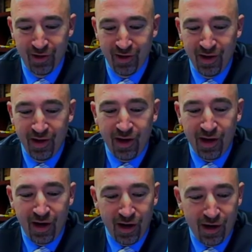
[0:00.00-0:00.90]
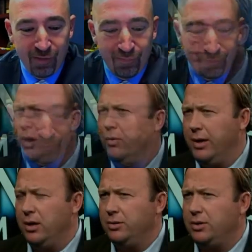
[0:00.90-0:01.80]
Well, the bombshell, though,
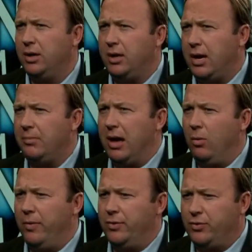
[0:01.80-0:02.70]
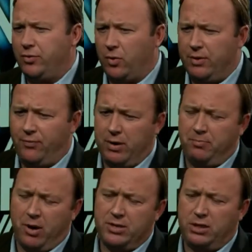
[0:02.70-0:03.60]
is, and it came out with the Detroit Free
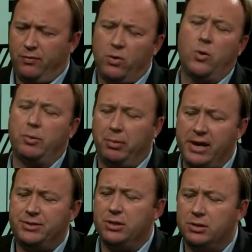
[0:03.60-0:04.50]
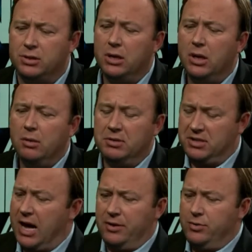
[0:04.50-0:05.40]
Press and a few other places, but
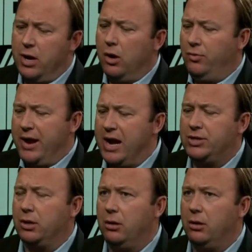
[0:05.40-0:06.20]
got no national